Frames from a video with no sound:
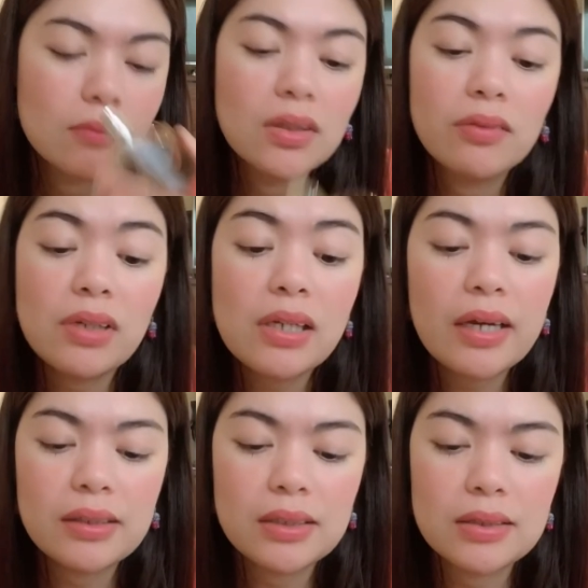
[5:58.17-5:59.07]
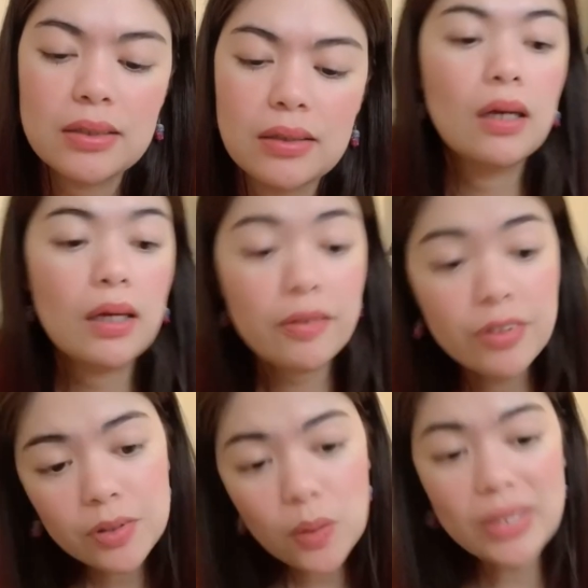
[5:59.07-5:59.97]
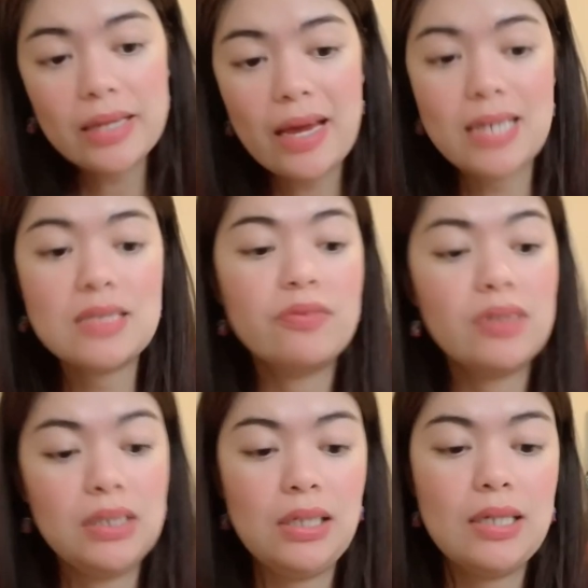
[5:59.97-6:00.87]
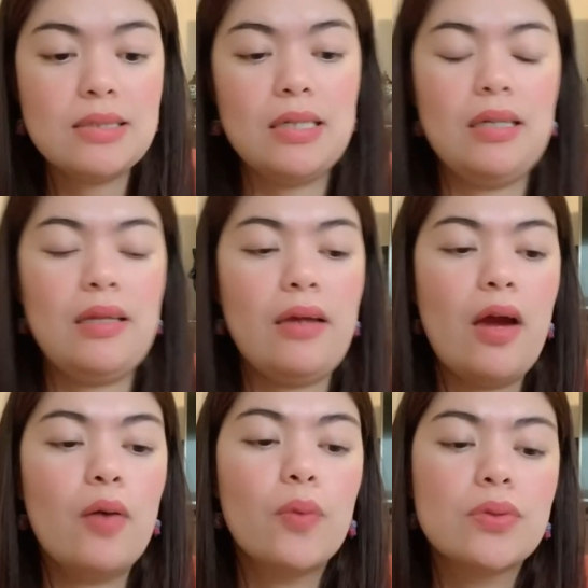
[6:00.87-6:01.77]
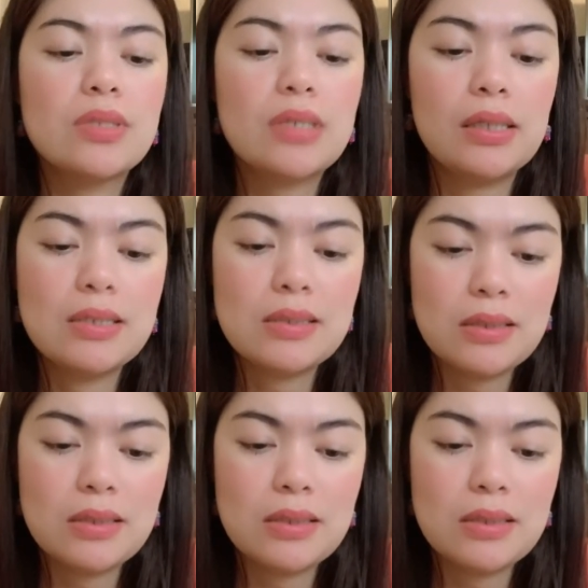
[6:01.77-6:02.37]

really addicting. Even though it has vanilla scent in there, I won't say this is